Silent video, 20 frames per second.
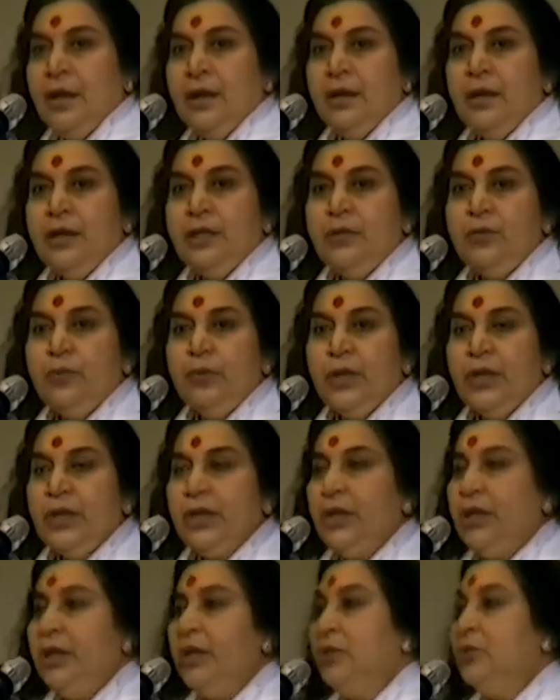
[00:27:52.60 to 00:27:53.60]
is
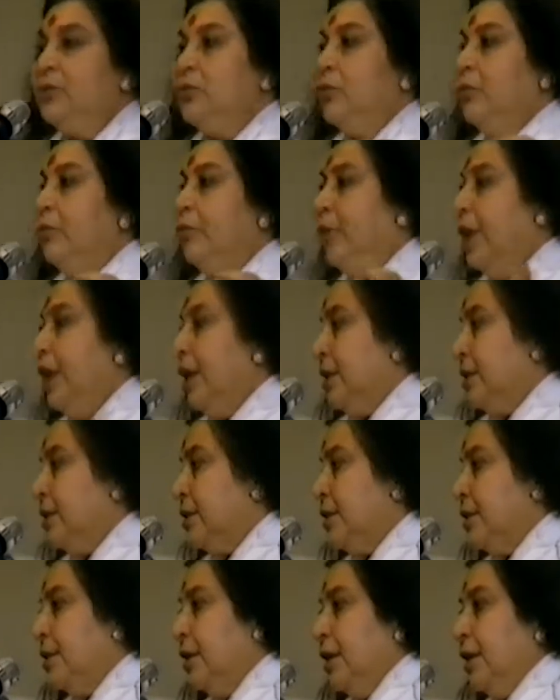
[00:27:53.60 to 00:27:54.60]
working so
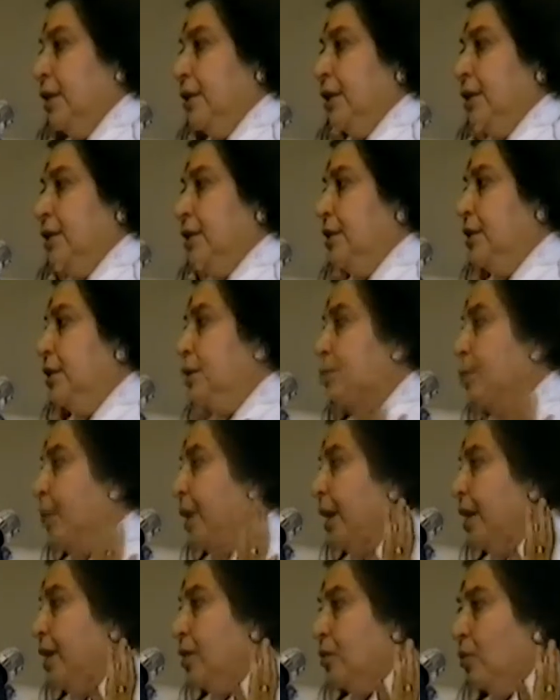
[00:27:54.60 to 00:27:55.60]
fast, that
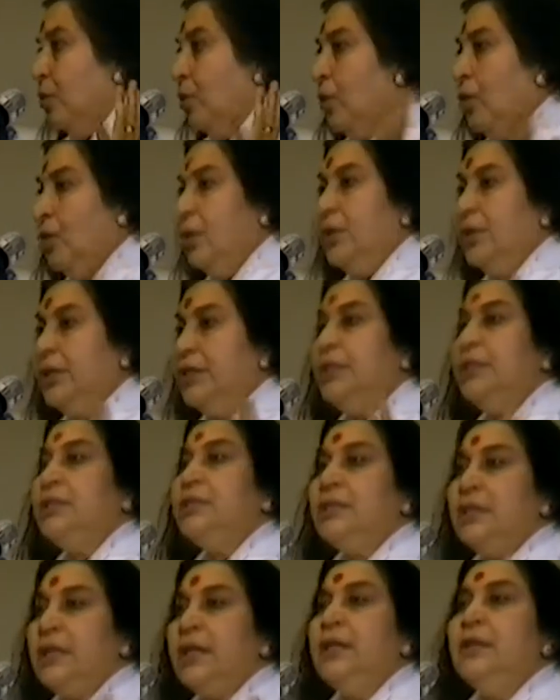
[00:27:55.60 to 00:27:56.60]
despite all
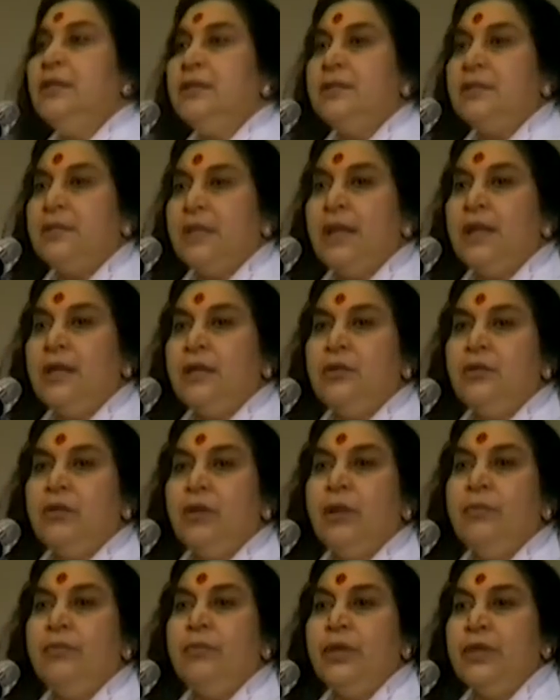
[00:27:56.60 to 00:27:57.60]
these things that you
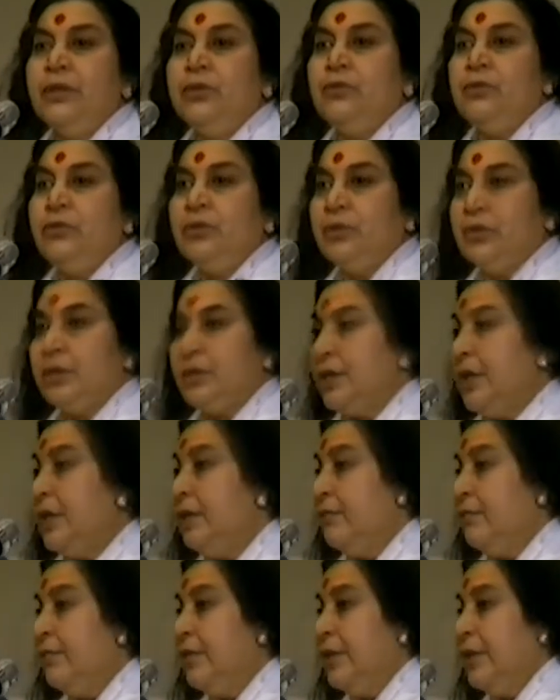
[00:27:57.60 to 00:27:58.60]
have done to
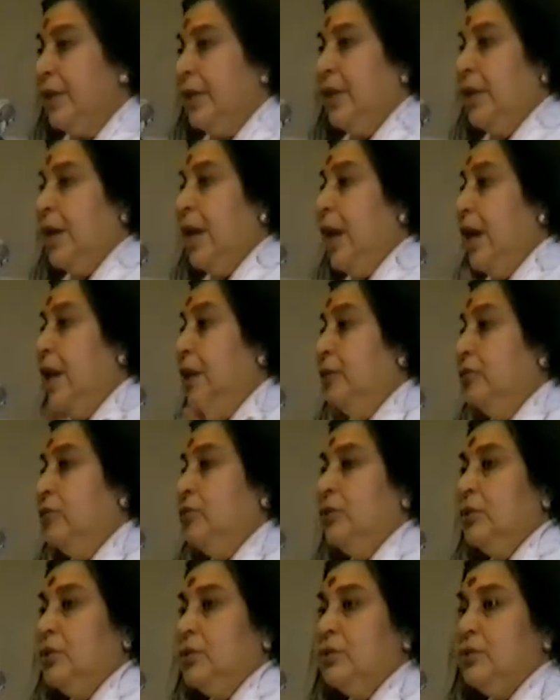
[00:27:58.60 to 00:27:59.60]
yourself and
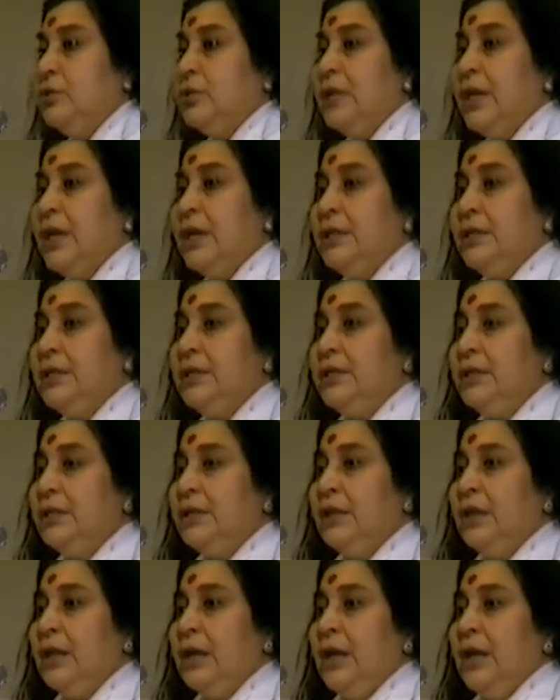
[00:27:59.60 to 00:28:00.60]
to your society,
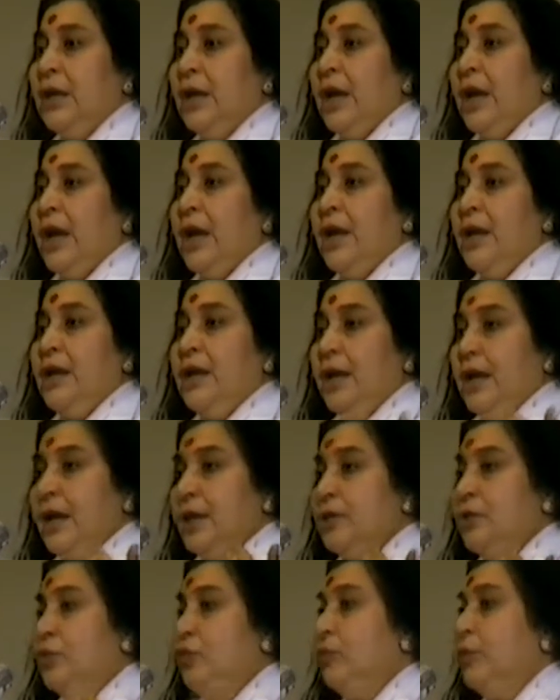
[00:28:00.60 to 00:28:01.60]
and
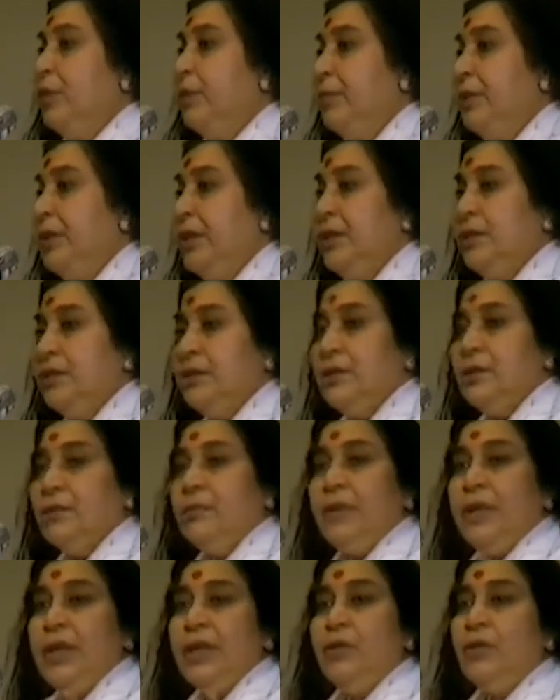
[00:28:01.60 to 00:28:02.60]
as human beings, the
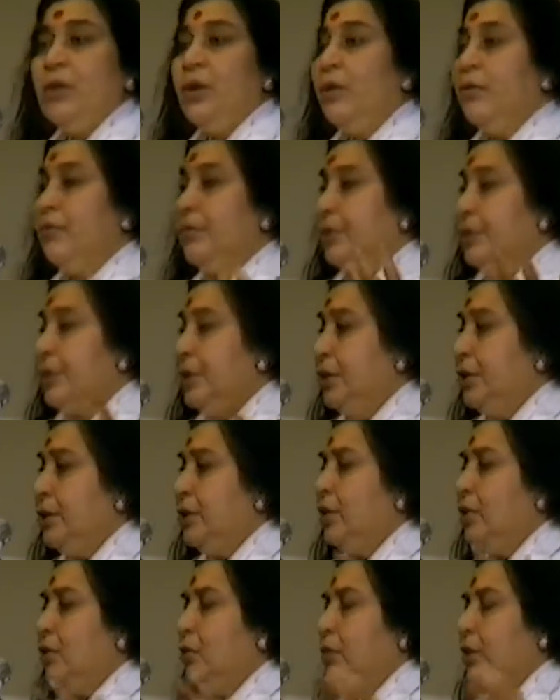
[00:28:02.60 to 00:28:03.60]
way you have
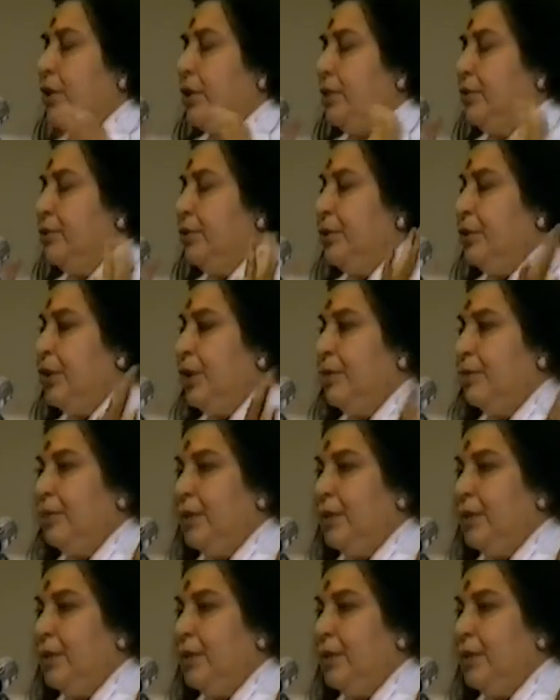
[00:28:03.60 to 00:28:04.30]
erred or whatever you have